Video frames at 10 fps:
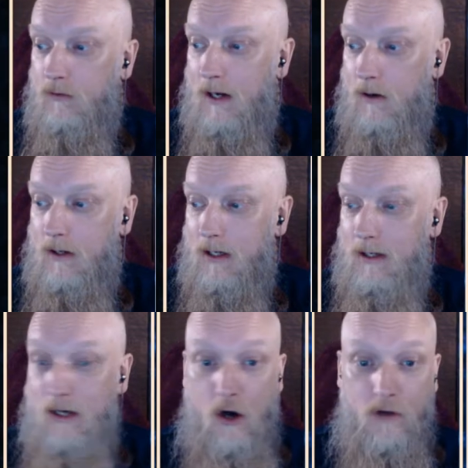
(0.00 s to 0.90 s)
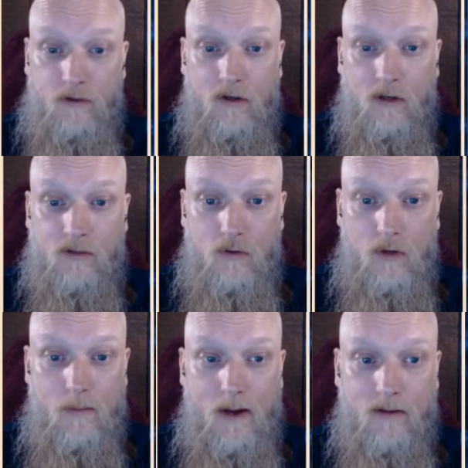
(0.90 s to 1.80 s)
Now in the article I talk
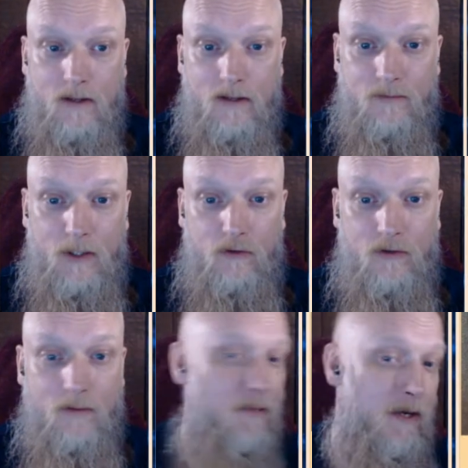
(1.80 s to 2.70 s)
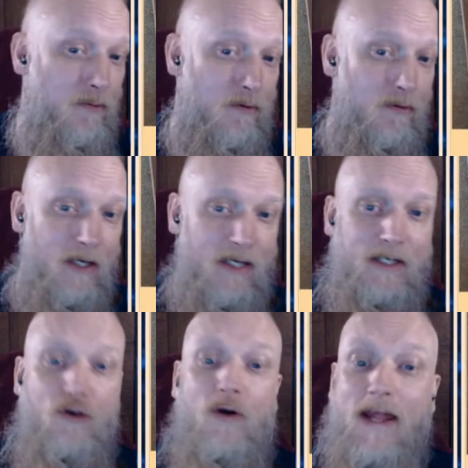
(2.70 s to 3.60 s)
about this because some people,
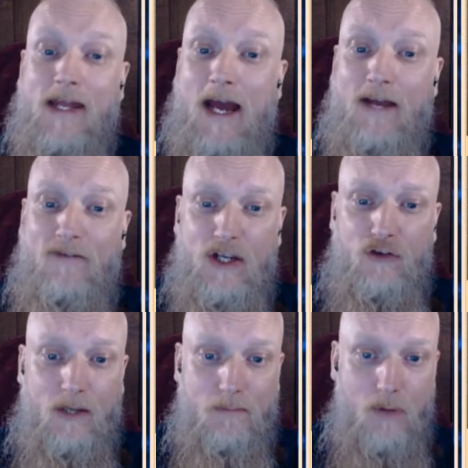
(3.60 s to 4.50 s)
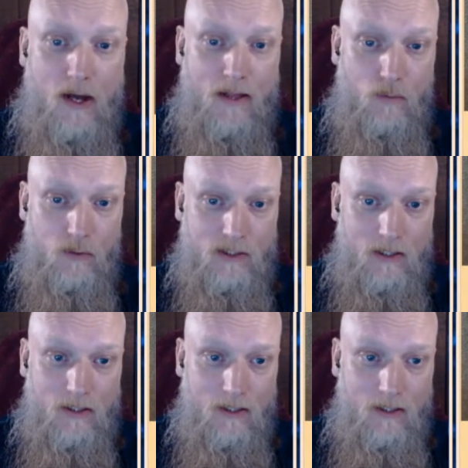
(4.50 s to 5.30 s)
you'll get the atheistic mind that will say,